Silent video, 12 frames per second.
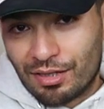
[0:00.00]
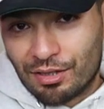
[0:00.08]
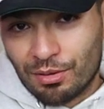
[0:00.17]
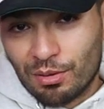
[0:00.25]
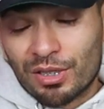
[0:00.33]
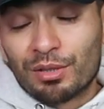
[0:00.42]

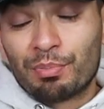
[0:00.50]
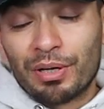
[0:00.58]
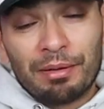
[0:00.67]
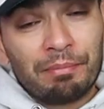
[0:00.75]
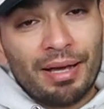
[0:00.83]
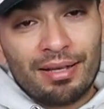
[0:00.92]
shoes is
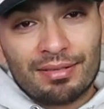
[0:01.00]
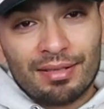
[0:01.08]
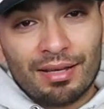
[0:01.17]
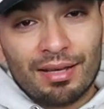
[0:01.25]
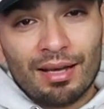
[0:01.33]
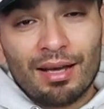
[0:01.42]
pretty
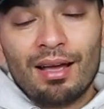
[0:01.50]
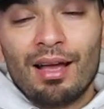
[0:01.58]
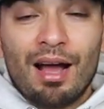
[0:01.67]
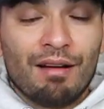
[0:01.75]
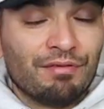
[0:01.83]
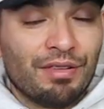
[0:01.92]
basic.
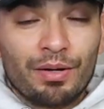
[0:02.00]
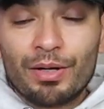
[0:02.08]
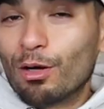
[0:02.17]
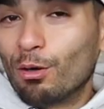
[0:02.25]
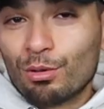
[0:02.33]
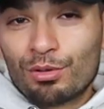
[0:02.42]
I'm very
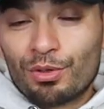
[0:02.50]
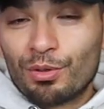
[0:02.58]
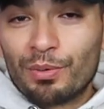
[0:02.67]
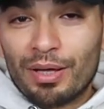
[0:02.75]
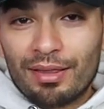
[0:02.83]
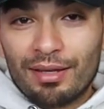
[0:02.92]
old
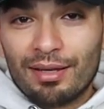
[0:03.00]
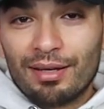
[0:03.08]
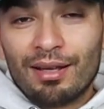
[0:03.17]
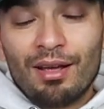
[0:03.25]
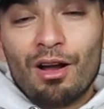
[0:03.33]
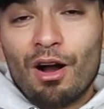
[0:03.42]
school with it.
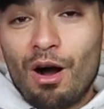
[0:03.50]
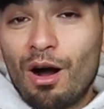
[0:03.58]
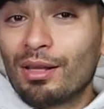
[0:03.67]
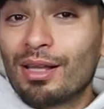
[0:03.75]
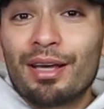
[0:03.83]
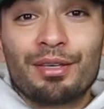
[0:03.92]

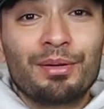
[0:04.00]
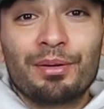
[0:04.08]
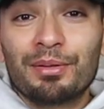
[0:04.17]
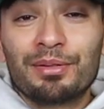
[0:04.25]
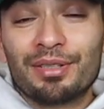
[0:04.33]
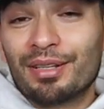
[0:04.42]
All I
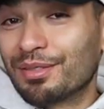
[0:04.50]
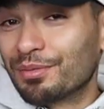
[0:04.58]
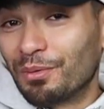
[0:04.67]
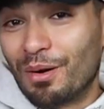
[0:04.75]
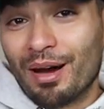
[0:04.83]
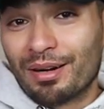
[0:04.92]
use is
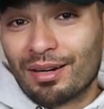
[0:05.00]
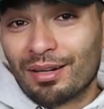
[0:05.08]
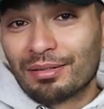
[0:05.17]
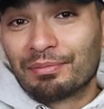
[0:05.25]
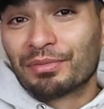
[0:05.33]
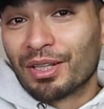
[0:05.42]
water,
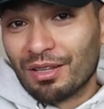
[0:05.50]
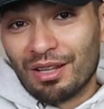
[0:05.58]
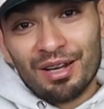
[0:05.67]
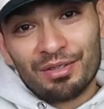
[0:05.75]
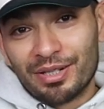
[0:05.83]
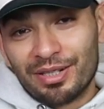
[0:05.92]

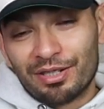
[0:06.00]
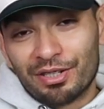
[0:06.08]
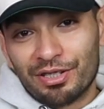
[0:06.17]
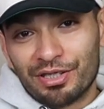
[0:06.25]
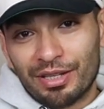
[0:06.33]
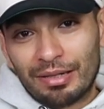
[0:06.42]
laundry
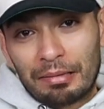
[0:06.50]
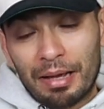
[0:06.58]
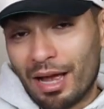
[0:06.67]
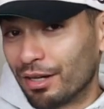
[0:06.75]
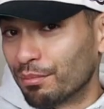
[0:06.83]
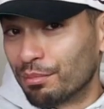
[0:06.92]
detergent,
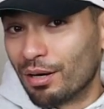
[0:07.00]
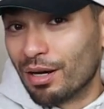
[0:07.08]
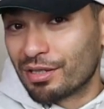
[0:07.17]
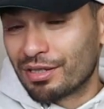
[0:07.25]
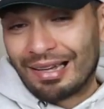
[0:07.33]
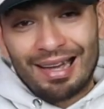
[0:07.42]
and a
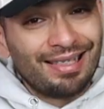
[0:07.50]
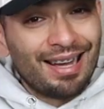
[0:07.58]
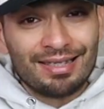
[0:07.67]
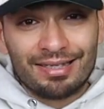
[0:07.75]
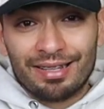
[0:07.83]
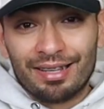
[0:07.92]
brush, and
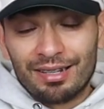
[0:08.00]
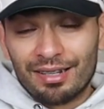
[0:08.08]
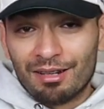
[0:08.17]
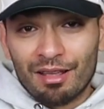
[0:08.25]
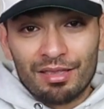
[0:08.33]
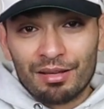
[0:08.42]
that's it.
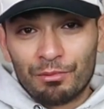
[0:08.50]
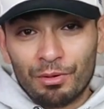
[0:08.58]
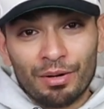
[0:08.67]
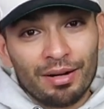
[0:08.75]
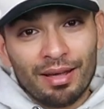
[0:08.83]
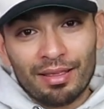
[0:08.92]
Nothing
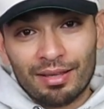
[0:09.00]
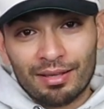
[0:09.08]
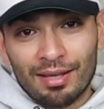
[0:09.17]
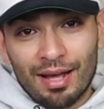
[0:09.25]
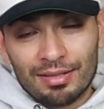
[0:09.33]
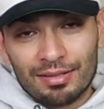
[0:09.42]
more, nothing
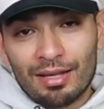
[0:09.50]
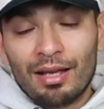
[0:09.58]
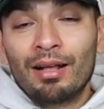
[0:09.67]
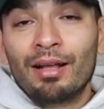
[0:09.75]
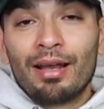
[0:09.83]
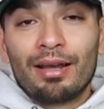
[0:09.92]

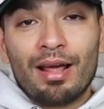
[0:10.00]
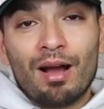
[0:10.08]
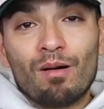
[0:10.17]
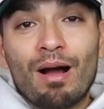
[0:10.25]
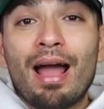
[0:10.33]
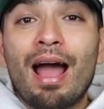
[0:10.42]
less.
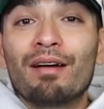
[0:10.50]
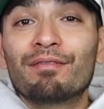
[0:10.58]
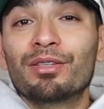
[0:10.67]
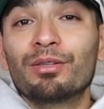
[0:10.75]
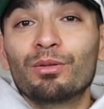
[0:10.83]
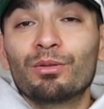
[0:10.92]
Now, I have
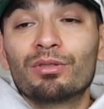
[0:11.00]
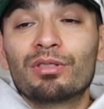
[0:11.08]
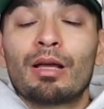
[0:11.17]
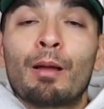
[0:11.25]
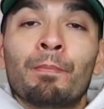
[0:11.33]
used